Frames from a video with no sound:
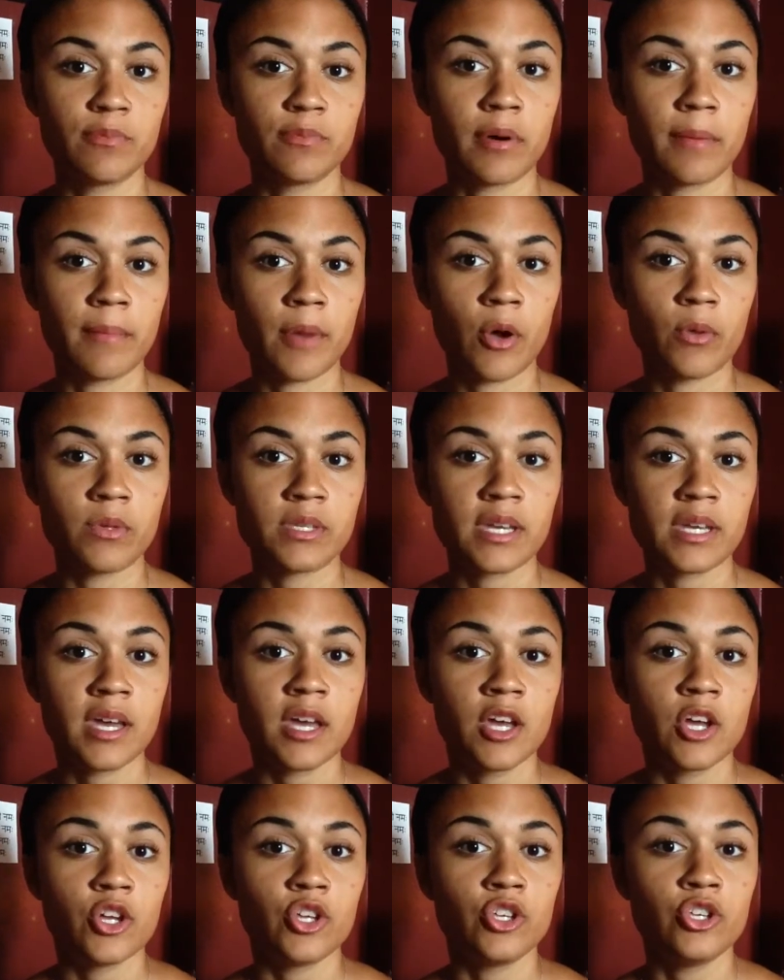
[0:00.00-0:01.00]
promote
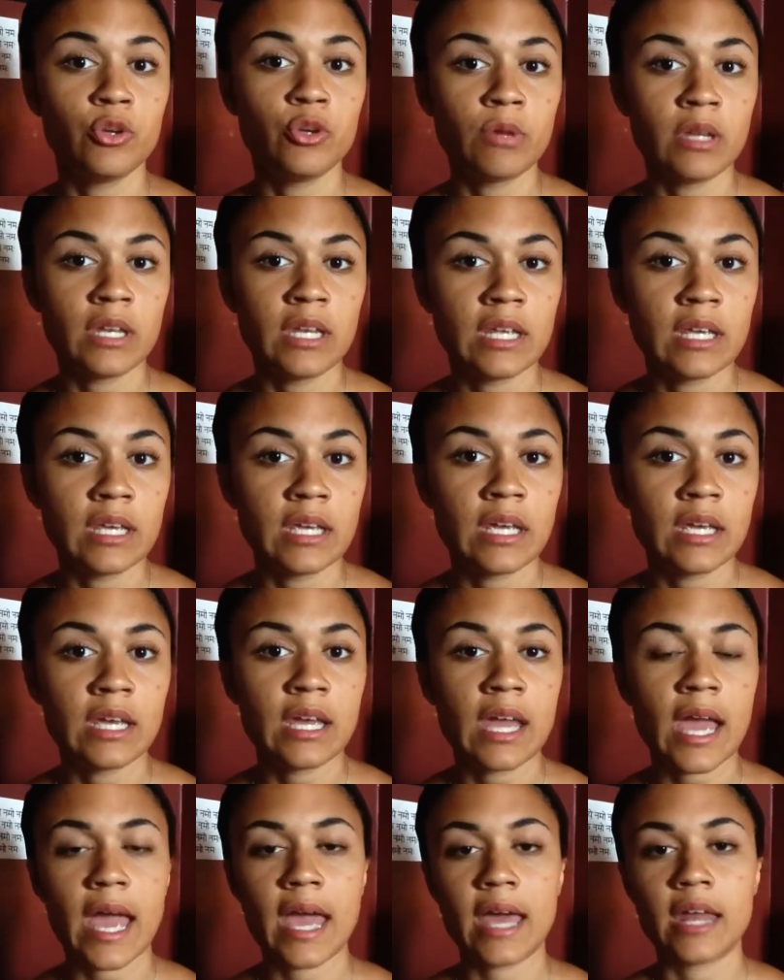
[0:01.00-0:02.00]

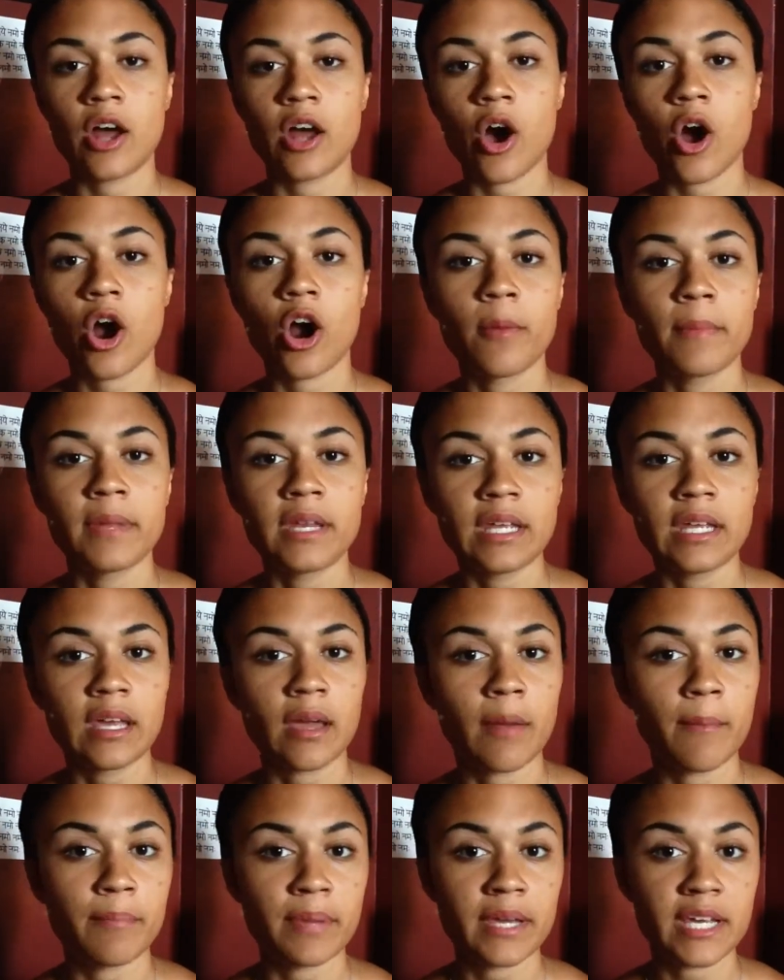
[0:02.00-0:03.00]
unity and harmony
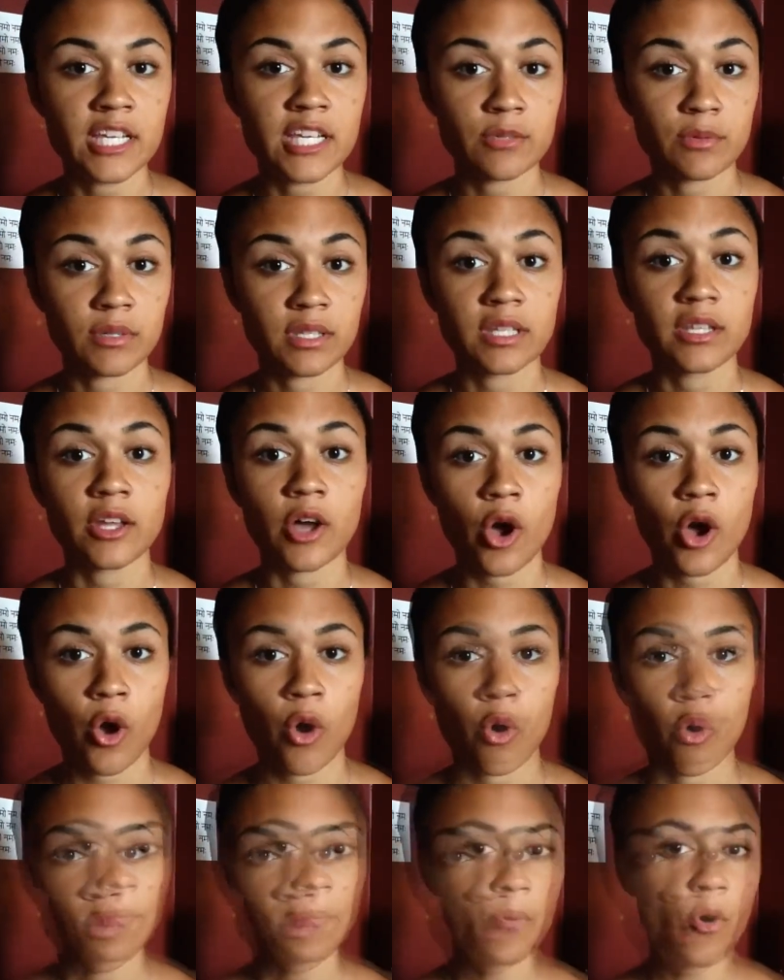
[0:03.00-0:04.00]
and peace within the
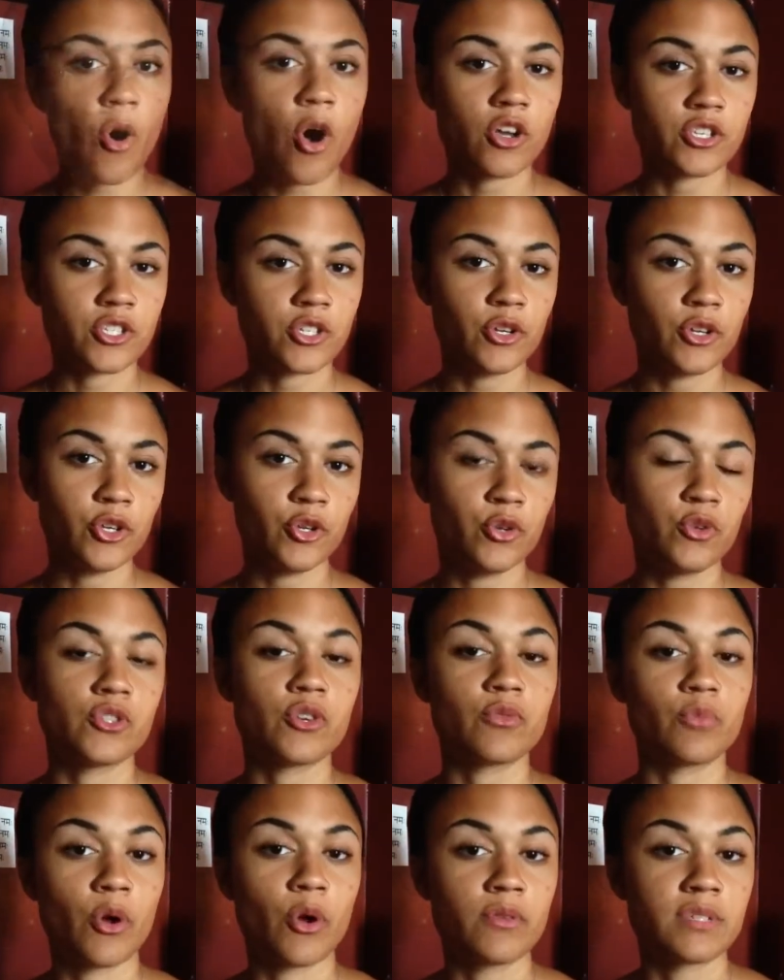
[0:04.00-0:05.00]
home. People also
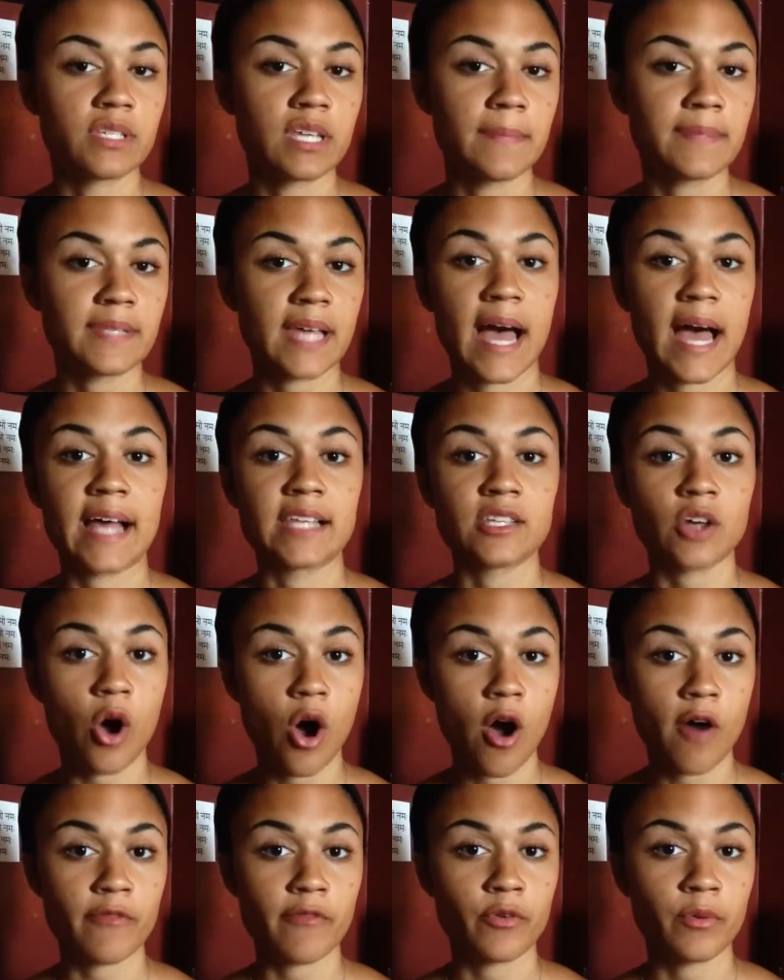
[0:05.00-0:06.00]
use rosehips as
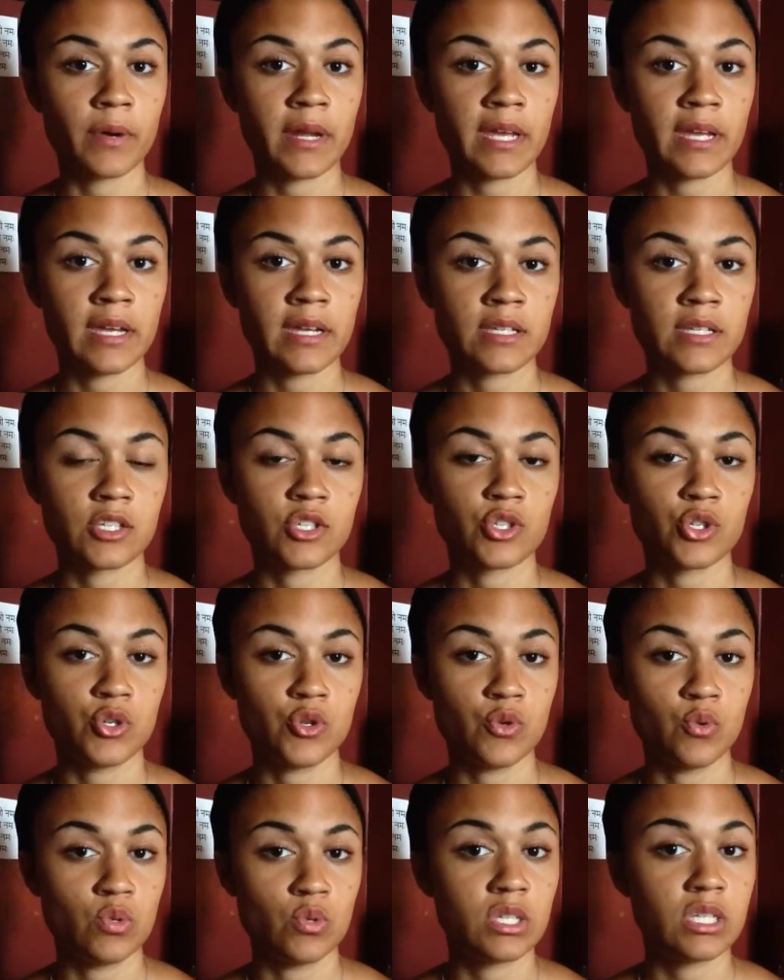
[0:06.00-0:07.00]
offerings
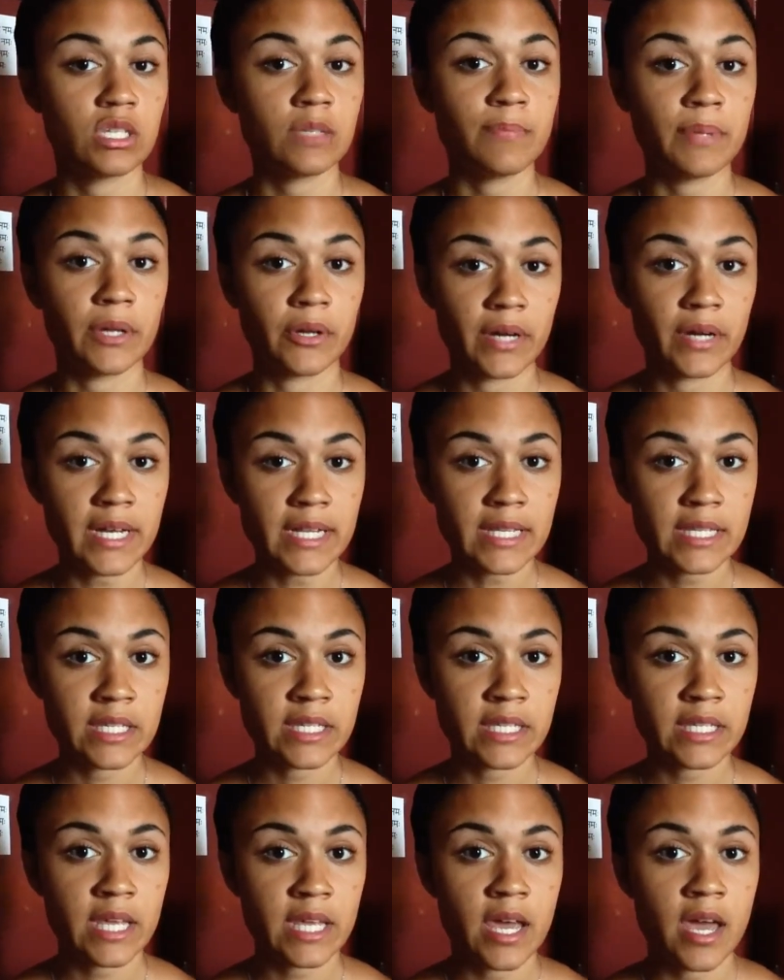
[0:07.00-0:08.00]
to
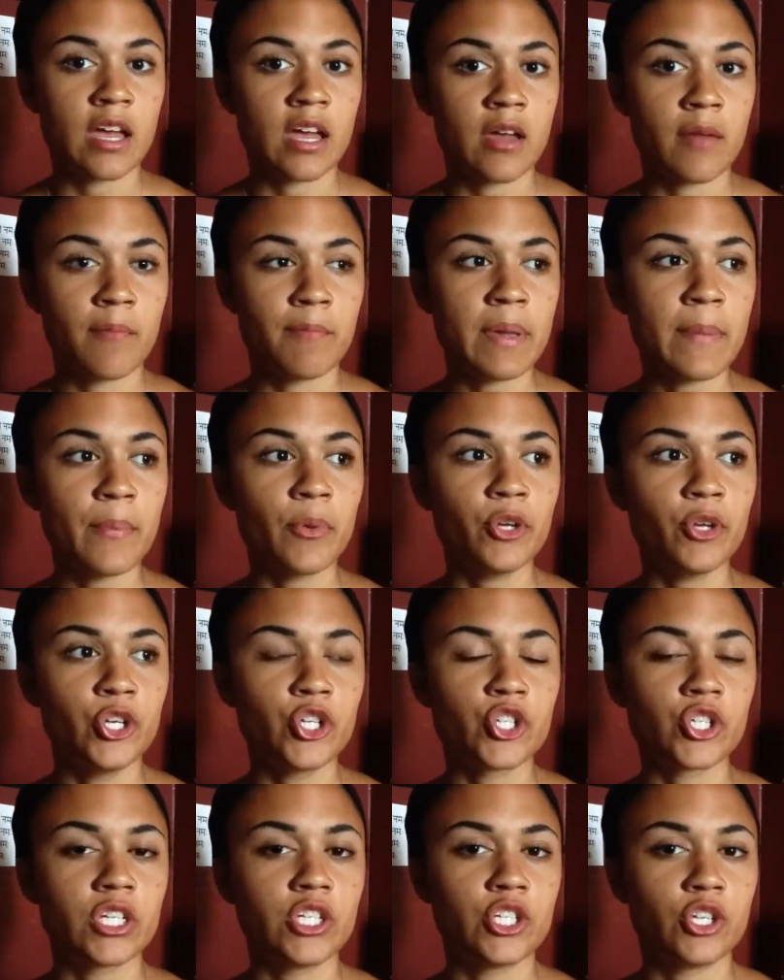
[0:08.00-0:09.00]
spirits. People
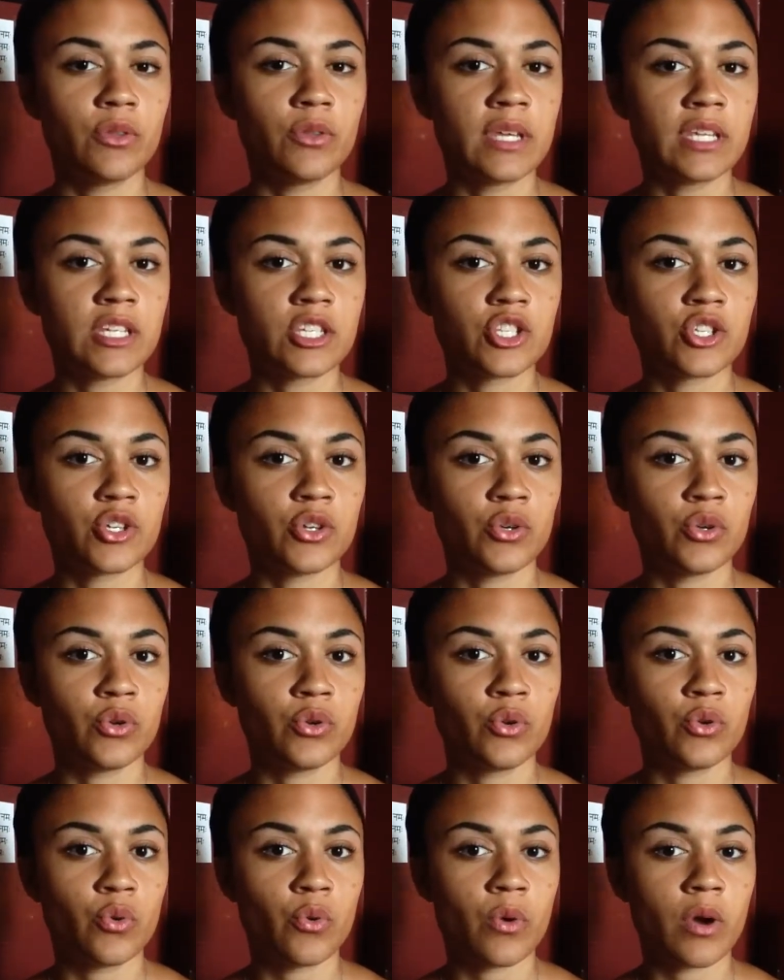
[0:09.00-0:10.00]
usually do this
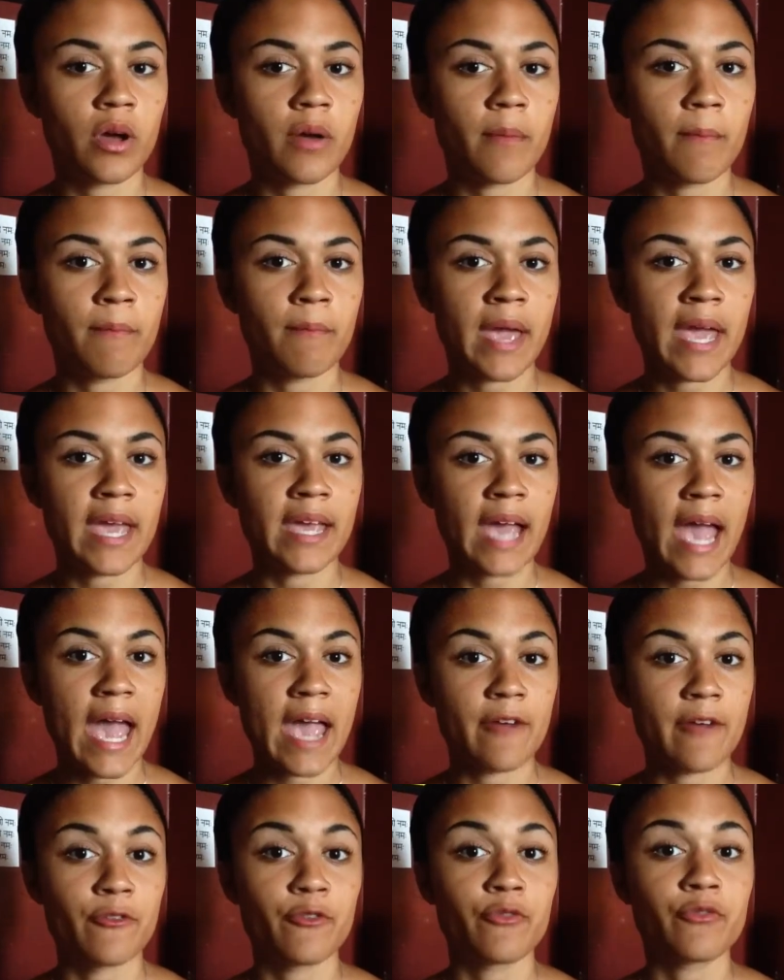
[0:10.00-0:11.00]
to make
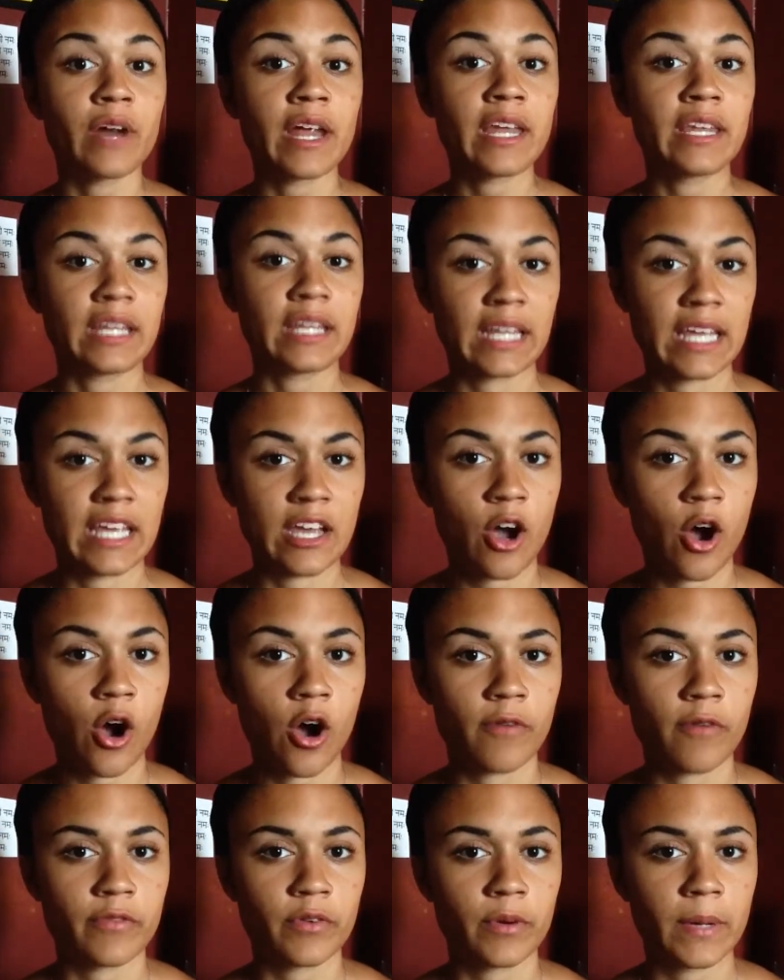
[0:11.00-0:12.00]
a friendly
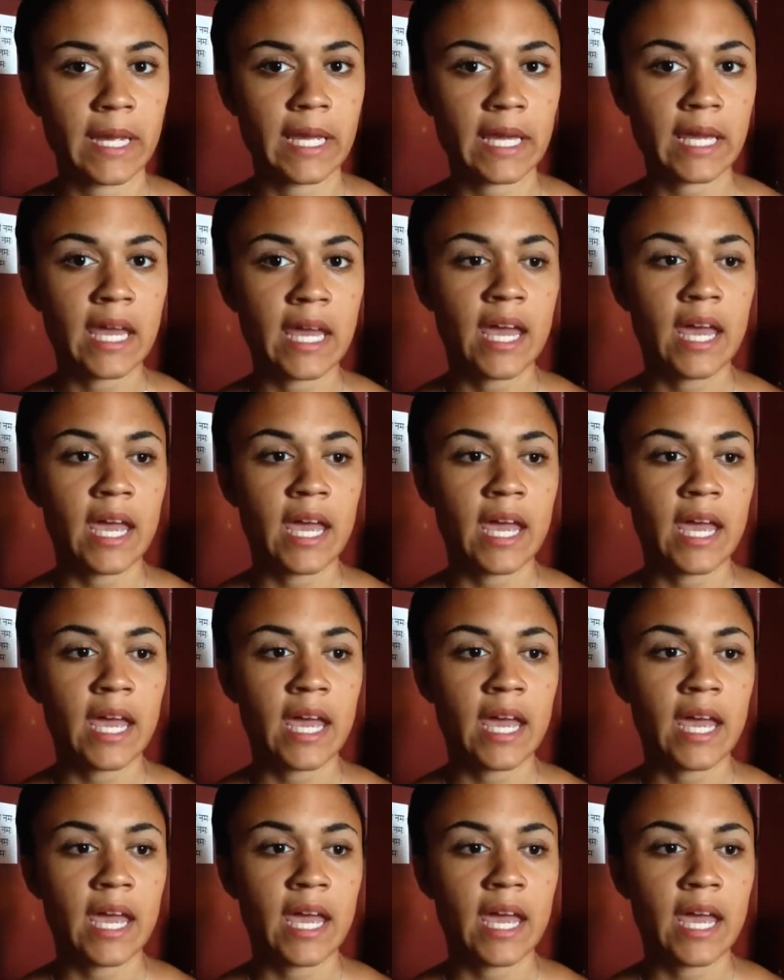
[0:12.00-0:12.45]
offering.